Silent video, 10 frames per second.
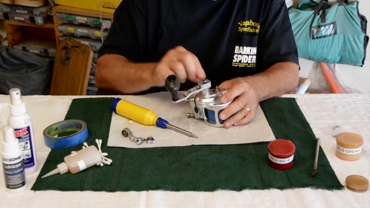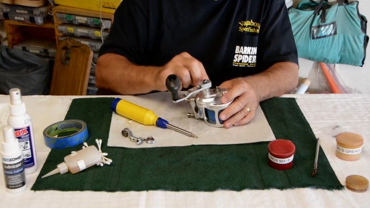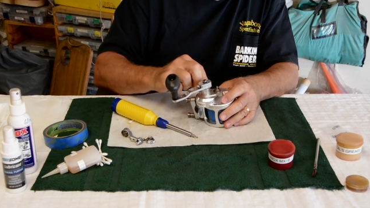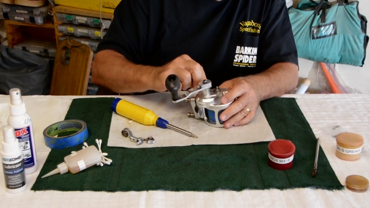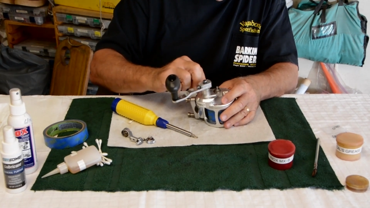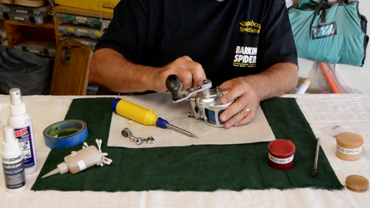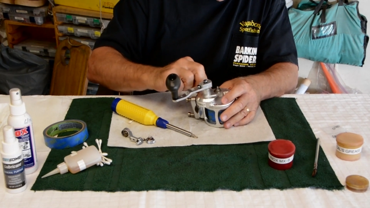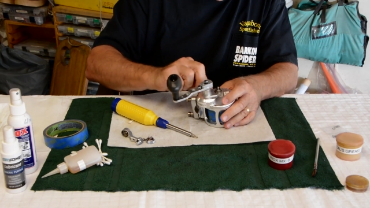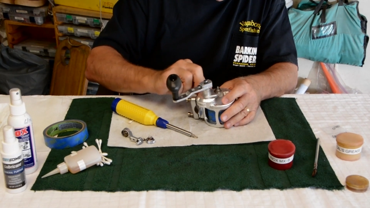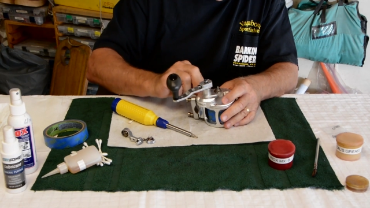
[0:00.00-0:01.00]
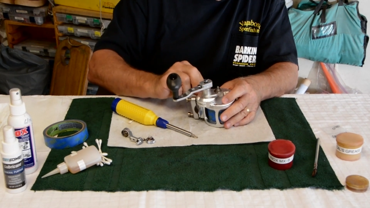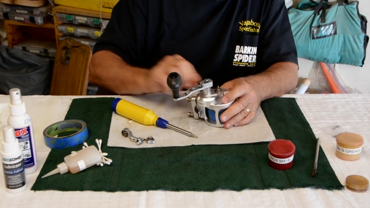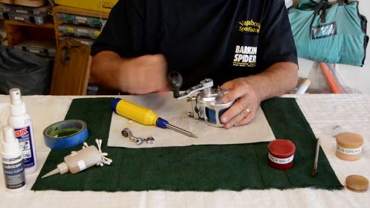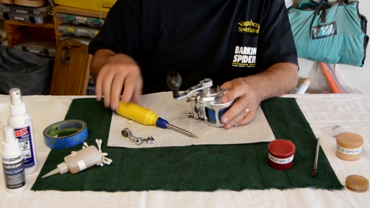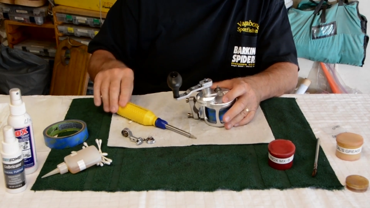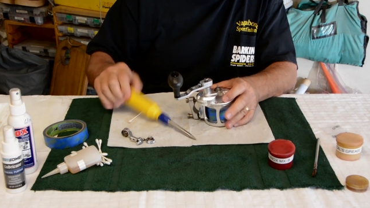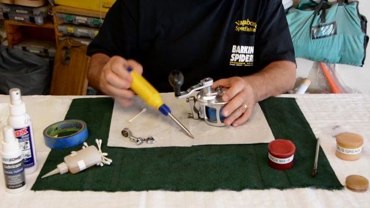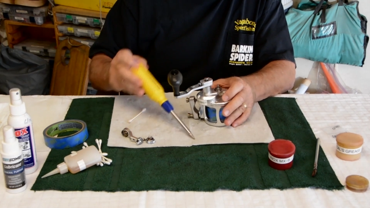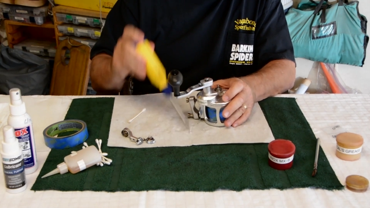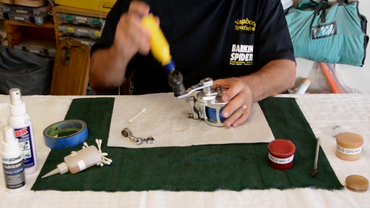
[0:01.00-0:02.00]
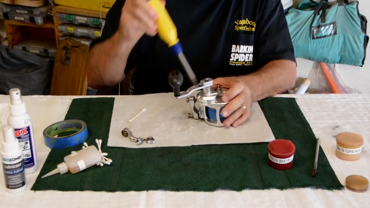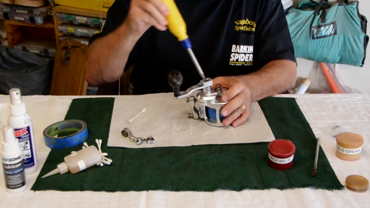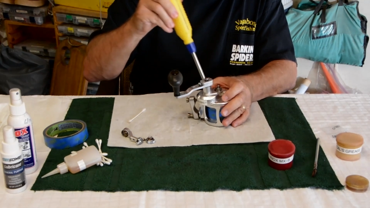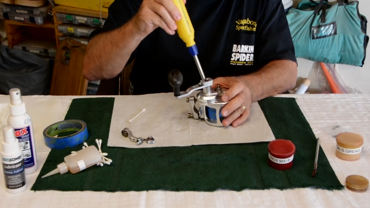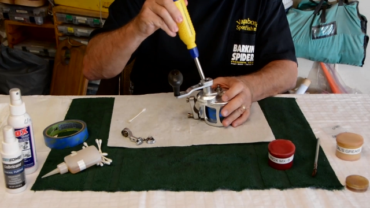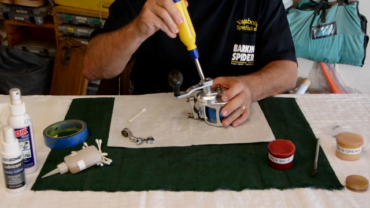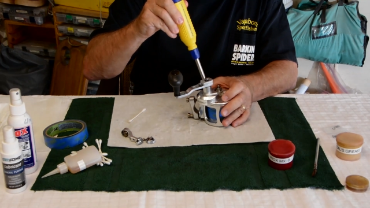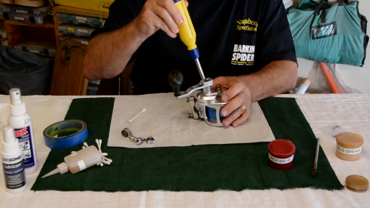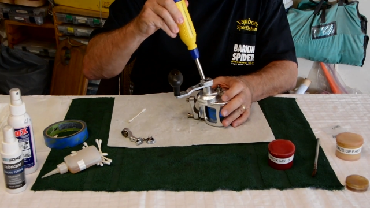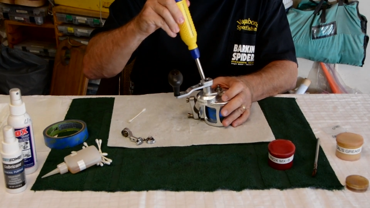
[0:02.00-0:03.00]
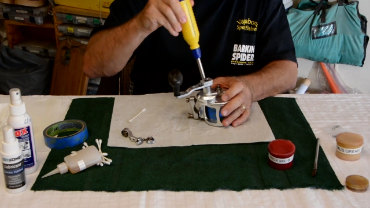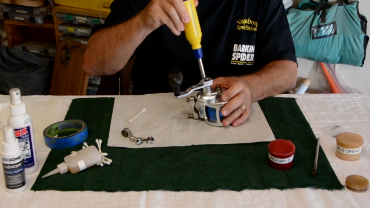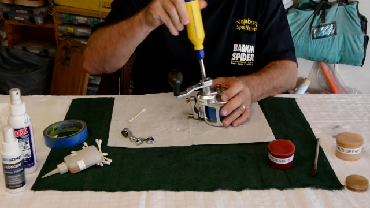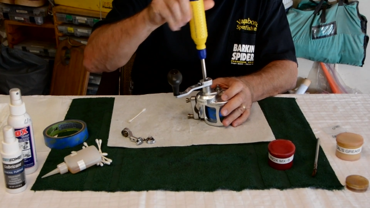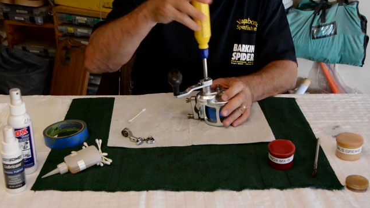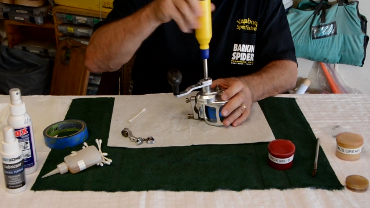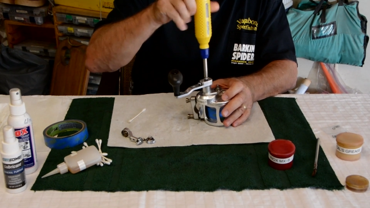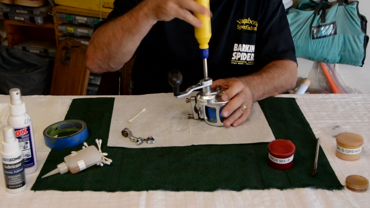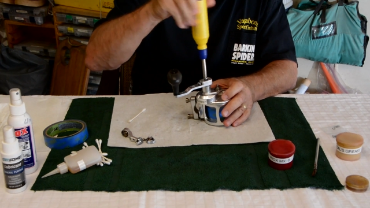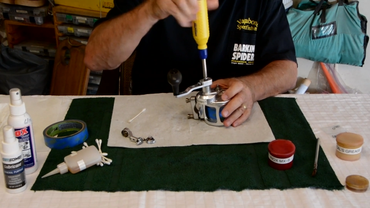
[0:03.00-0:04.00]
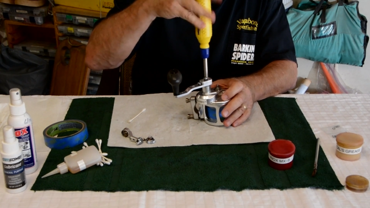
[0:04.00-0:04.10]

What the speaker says: Nobody's mouth can be seen.